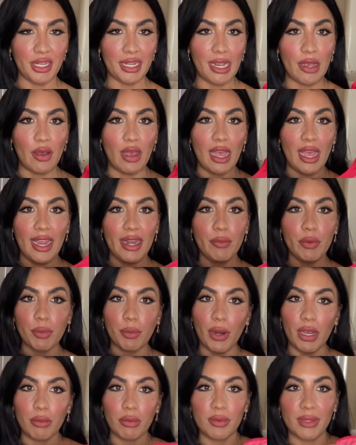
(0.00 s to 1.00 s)
Now I would
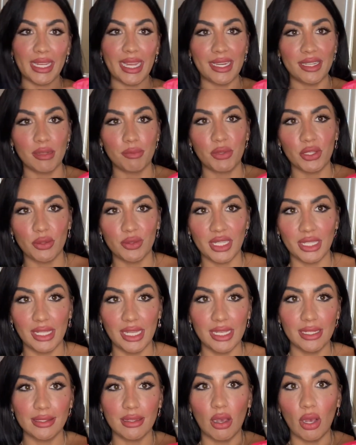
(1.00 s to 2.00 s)
probably end up using
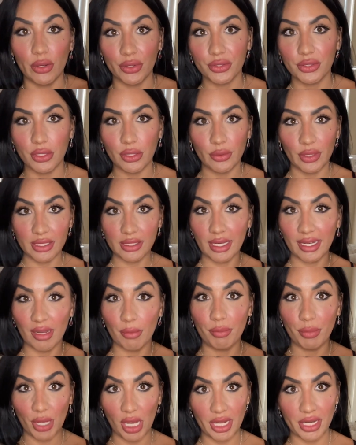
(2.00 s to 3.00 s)
this also as like a
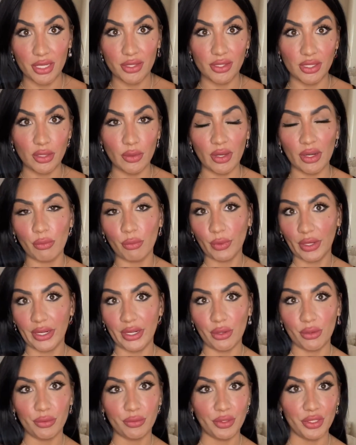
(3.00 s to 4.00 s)
bodysuit and wear
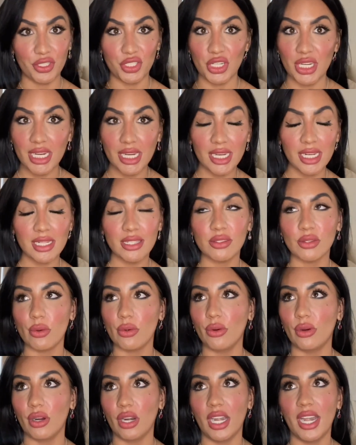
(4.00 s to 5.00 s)
it over jeans
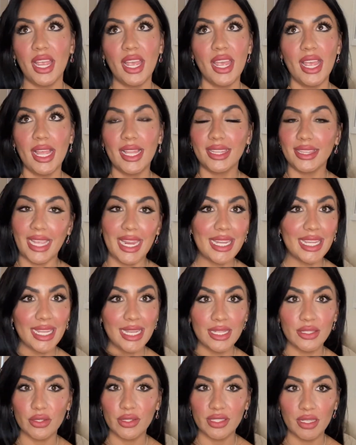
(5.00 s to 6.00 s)
or
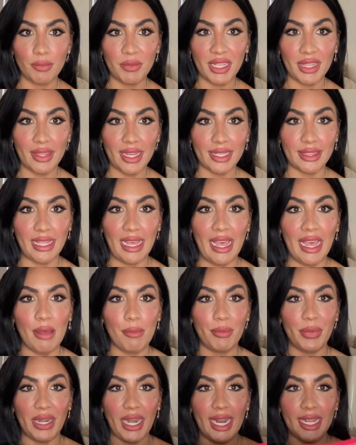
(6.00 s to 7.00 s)
leggings or something like
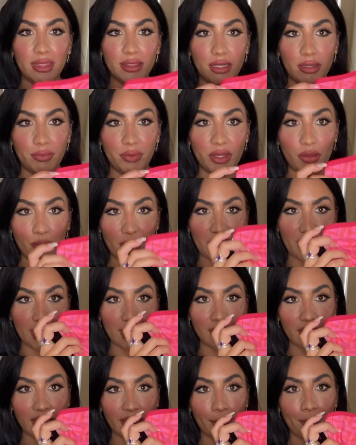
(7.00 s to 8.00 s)
that. But I love the
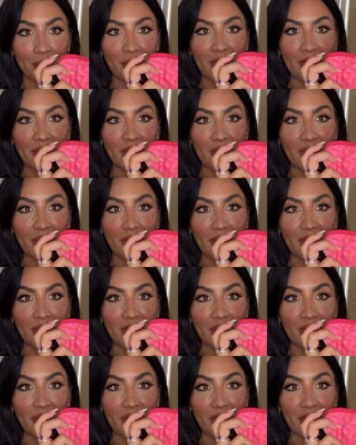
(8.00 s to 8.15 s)
pink.